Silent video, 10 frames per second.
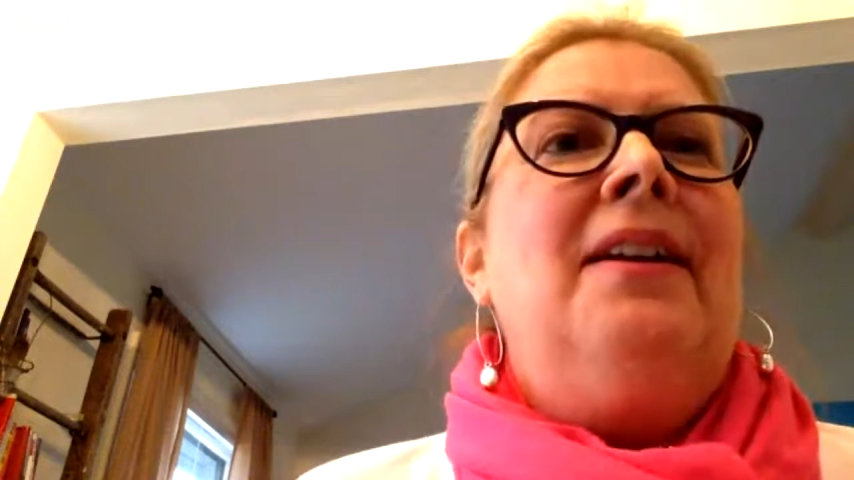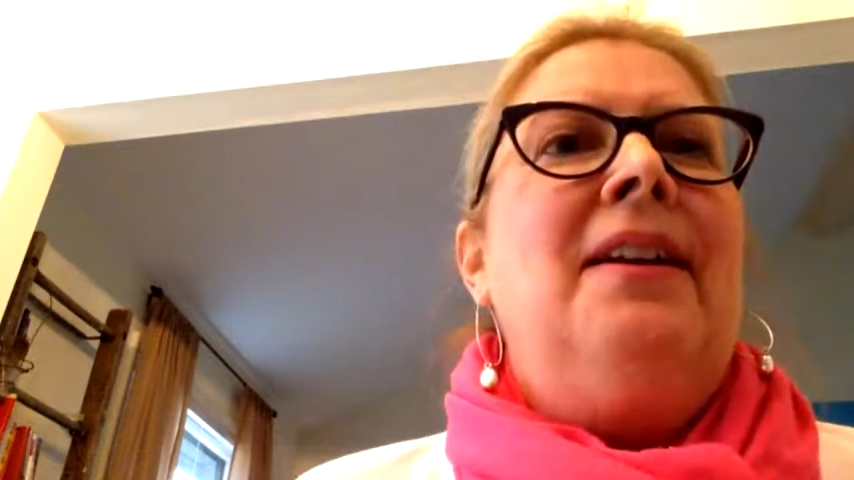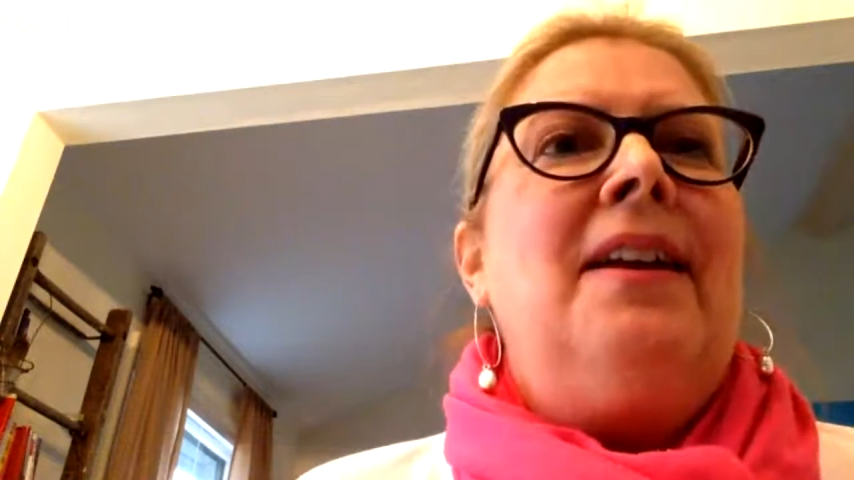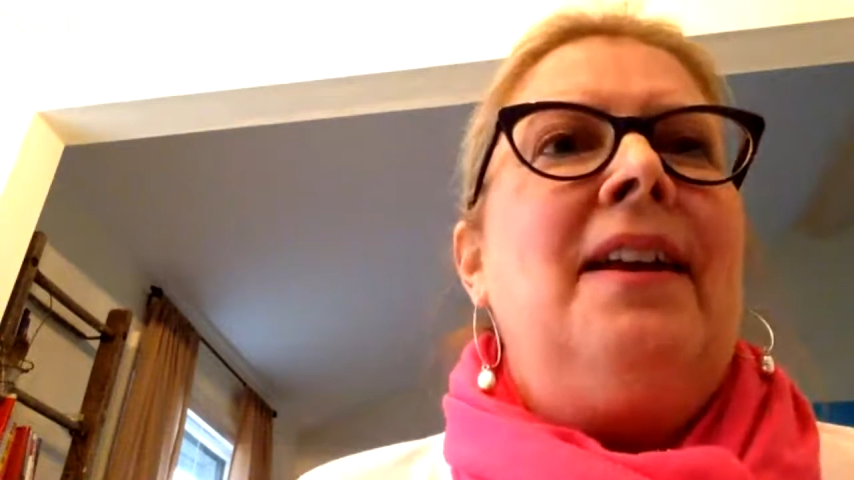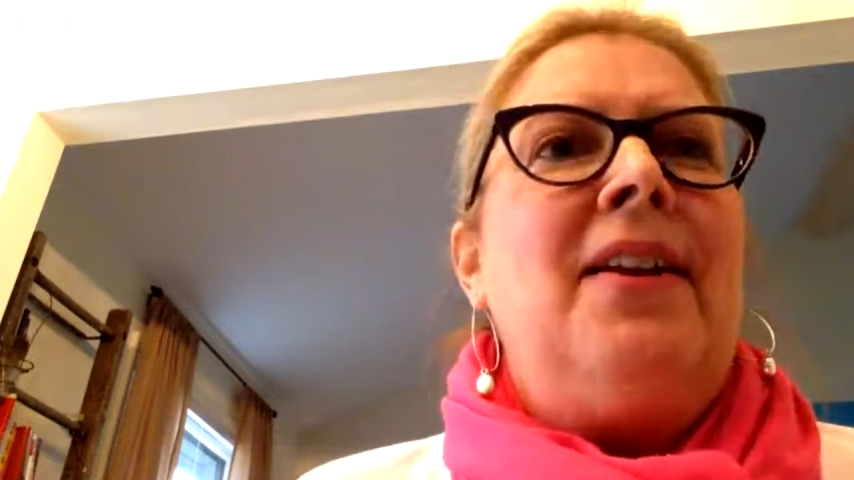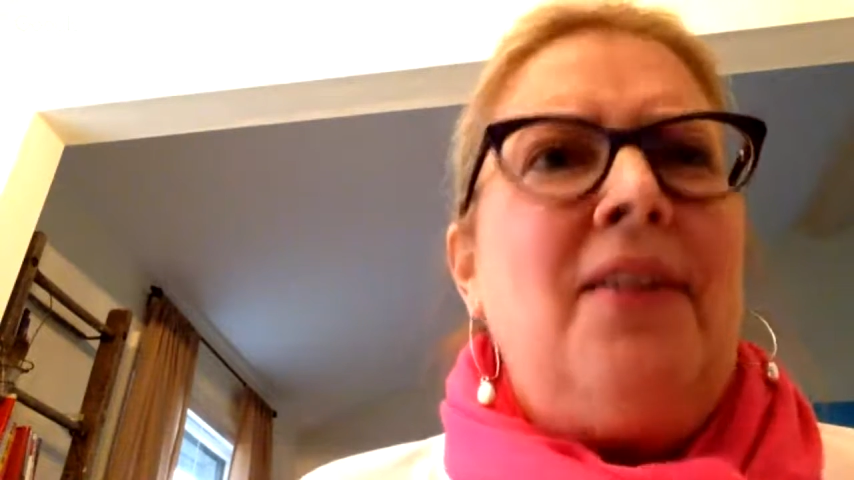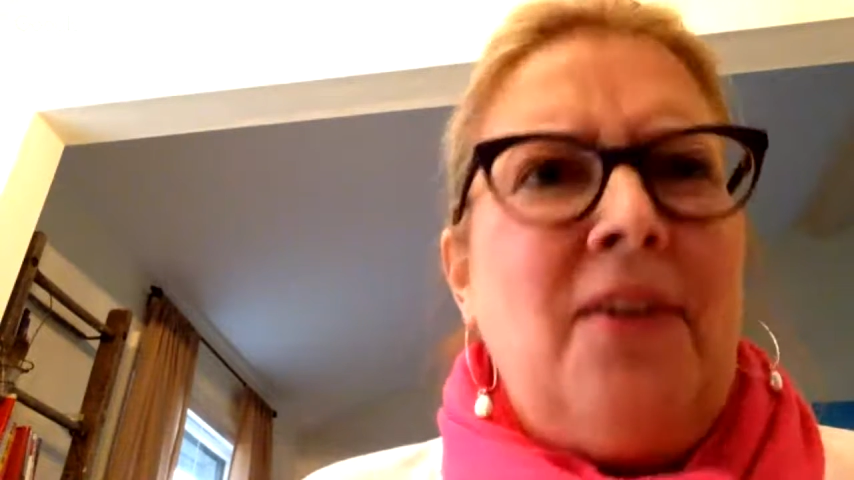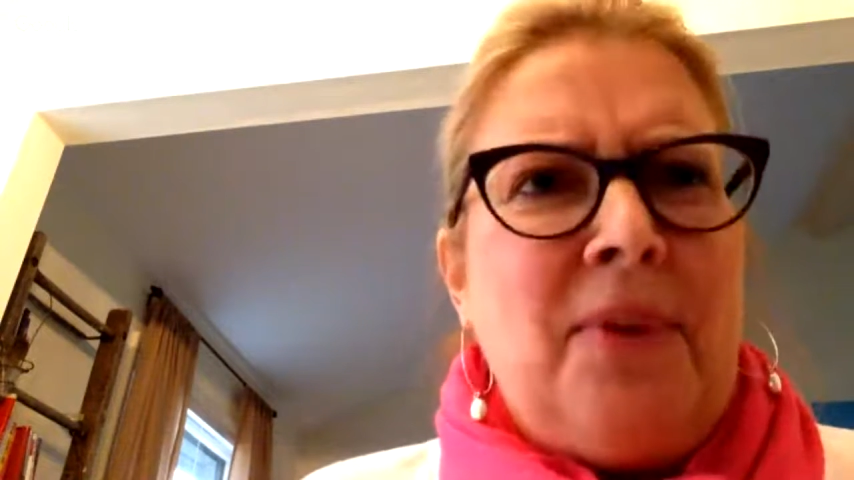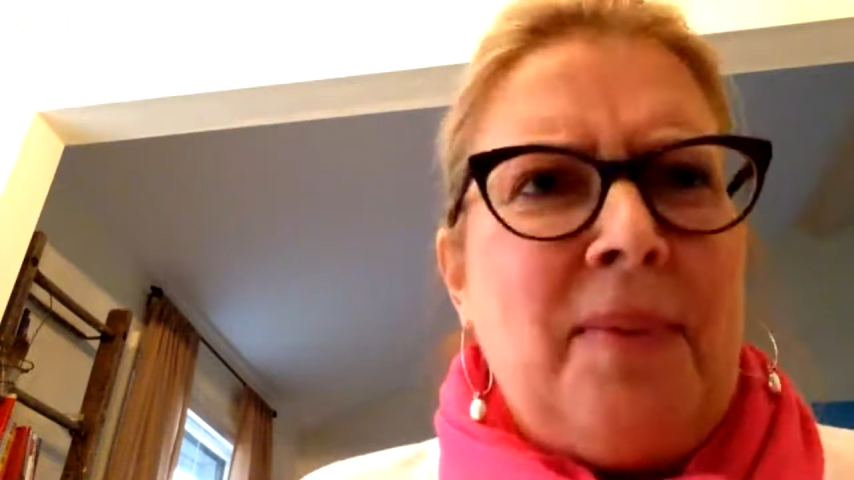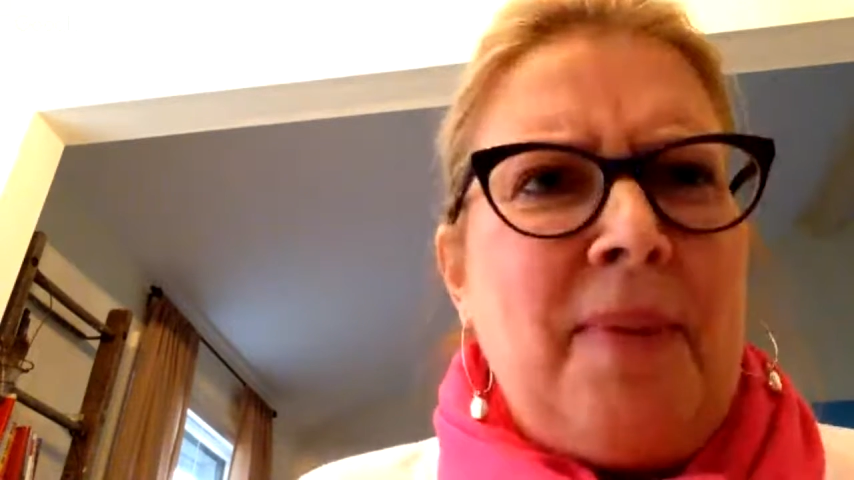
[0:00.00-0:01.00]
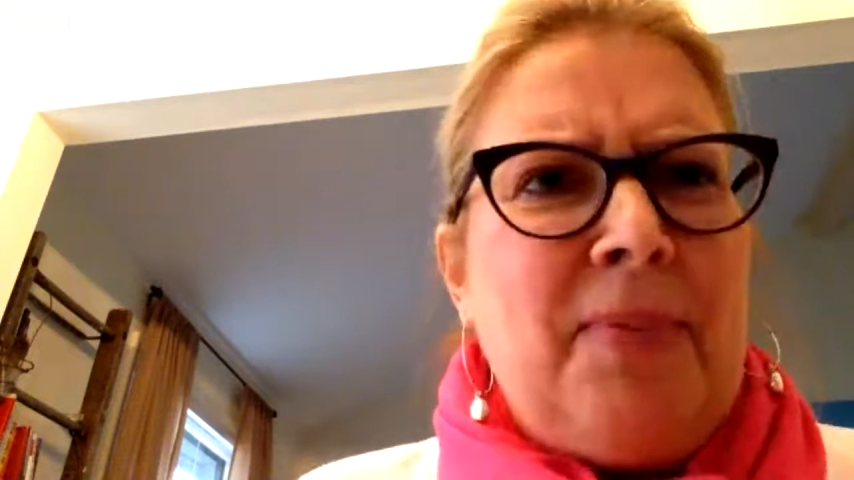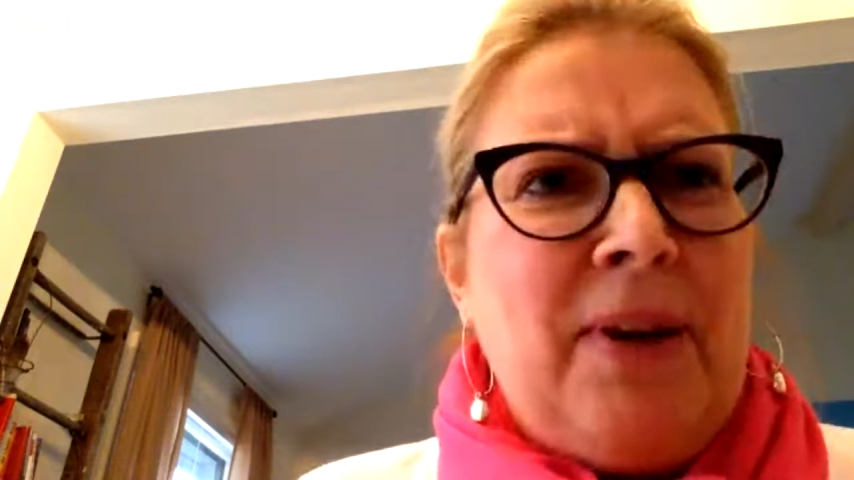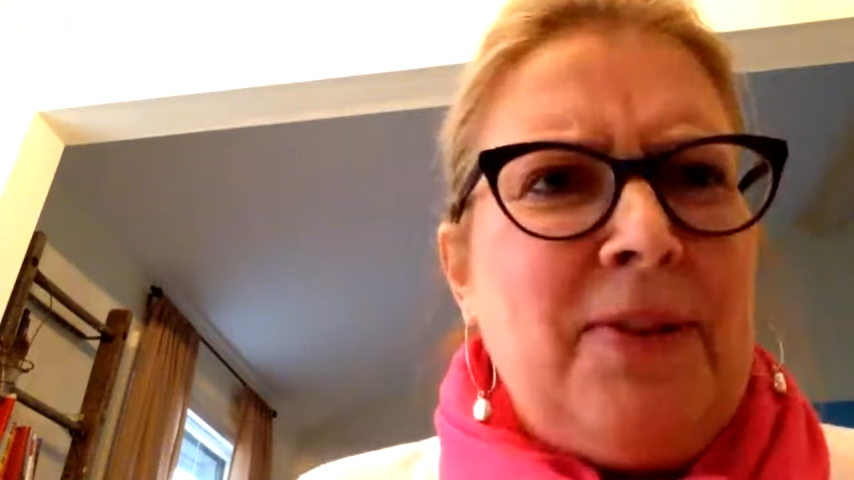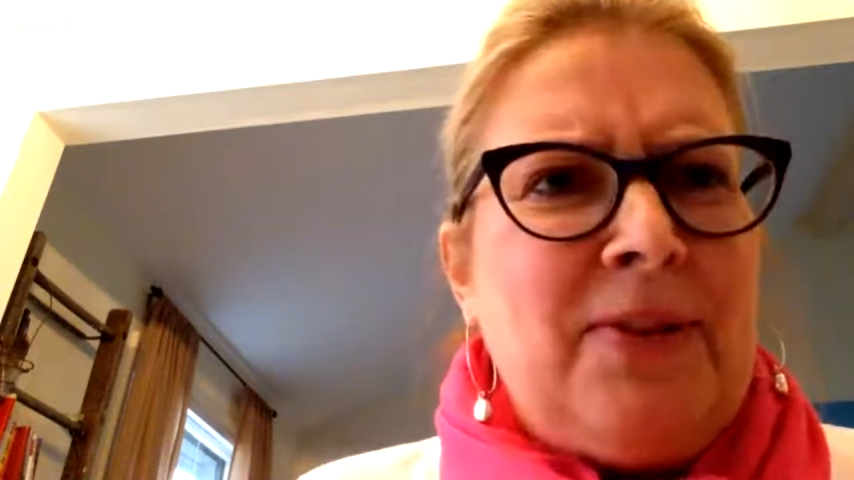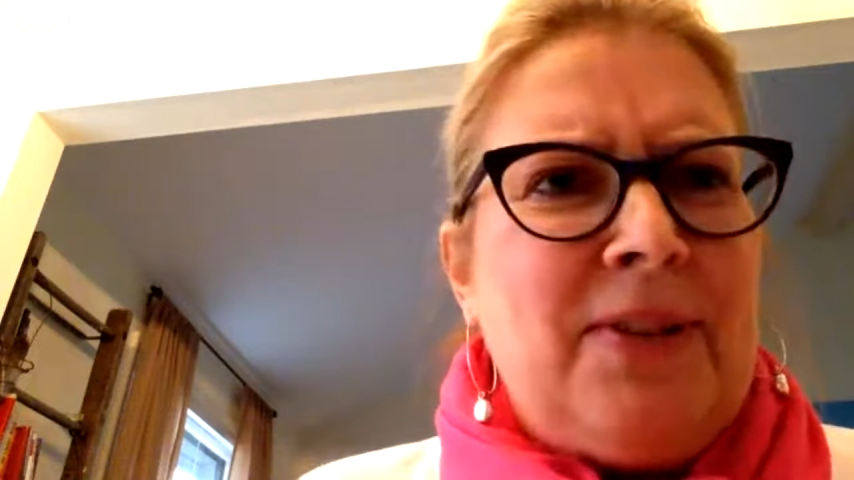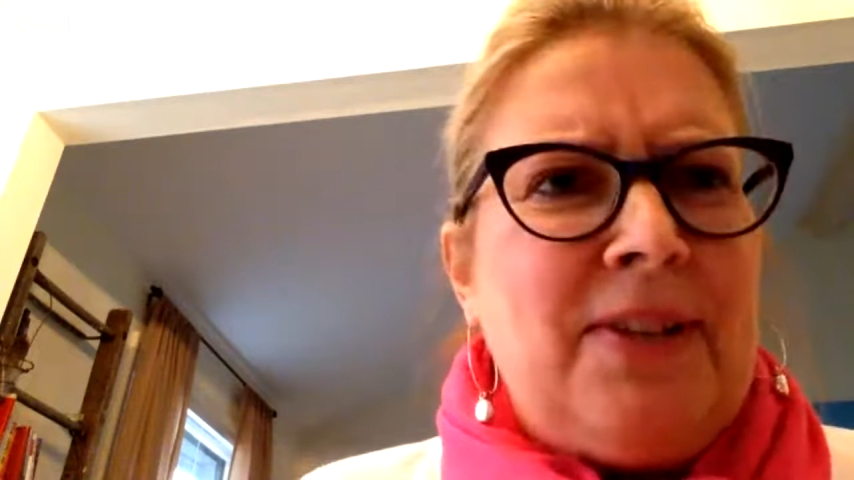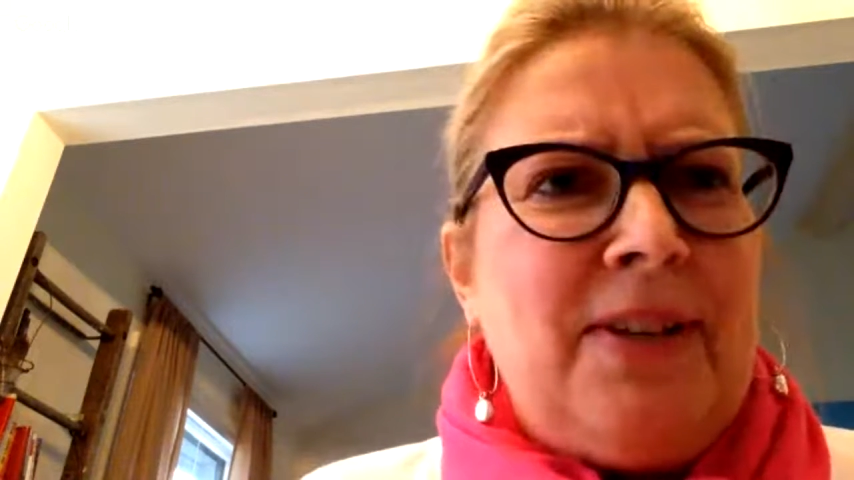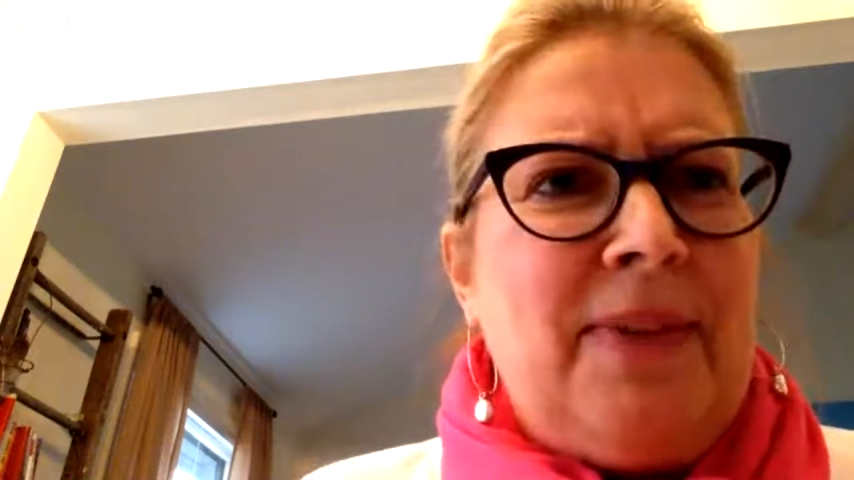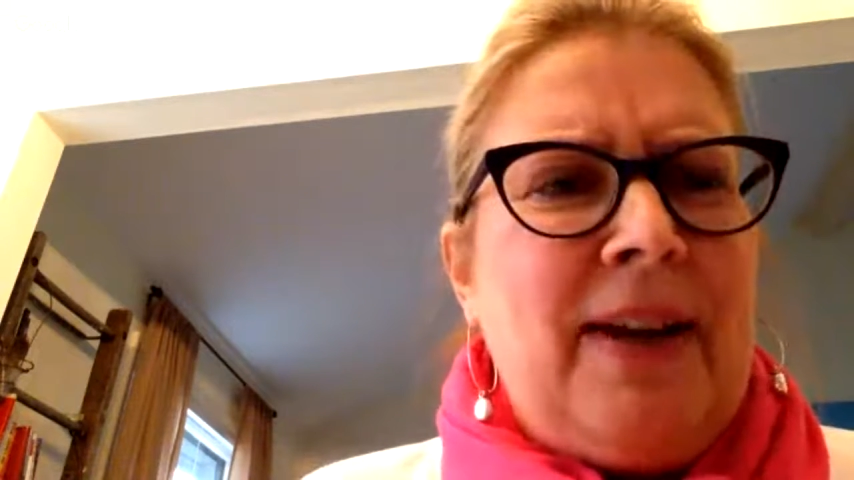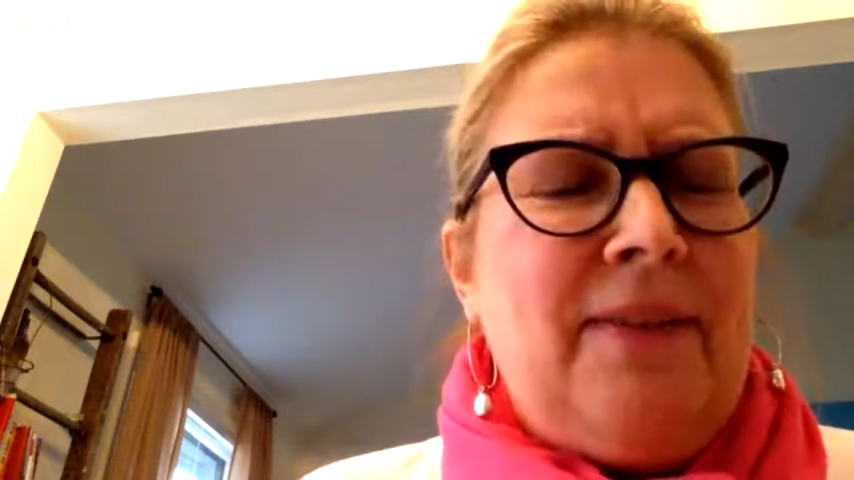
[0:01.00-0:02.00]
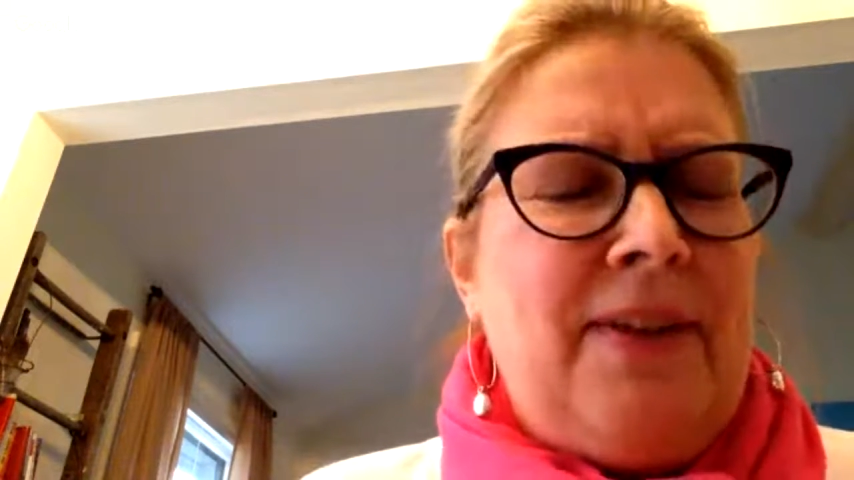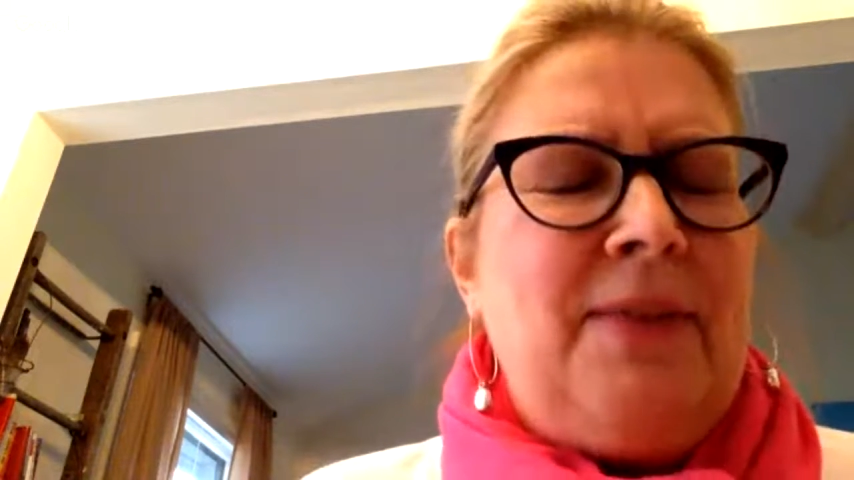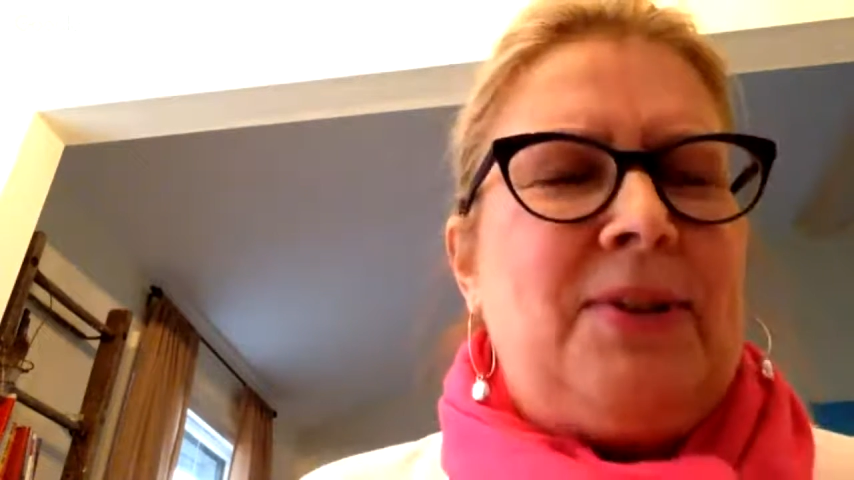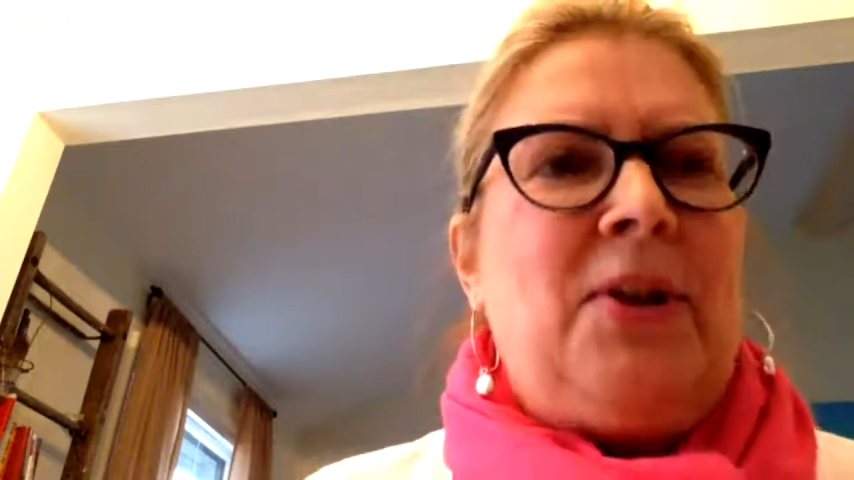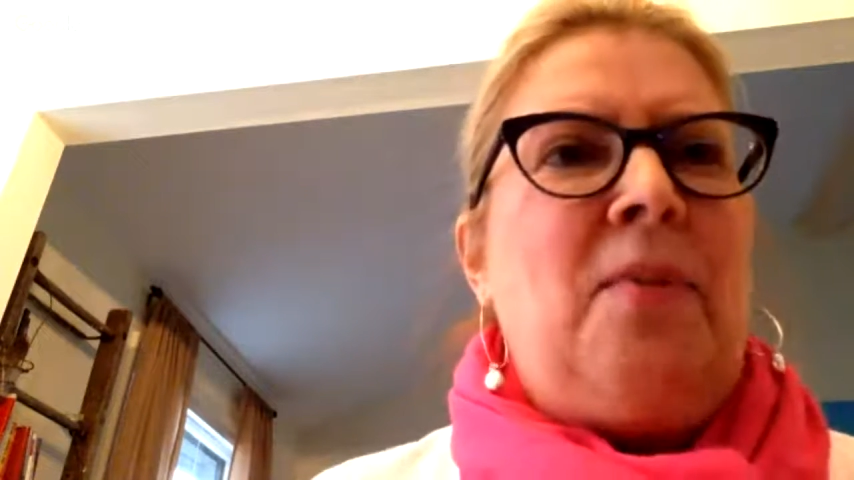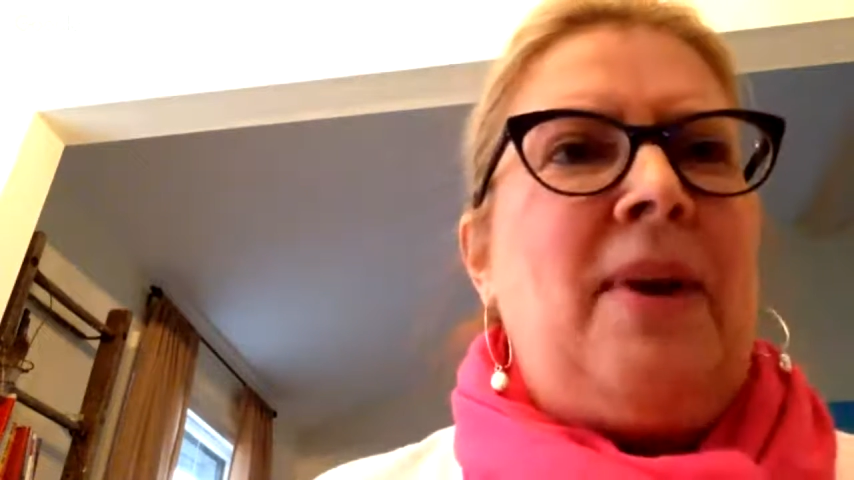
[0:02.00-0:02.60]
and I called one of my brothers to see if he was home,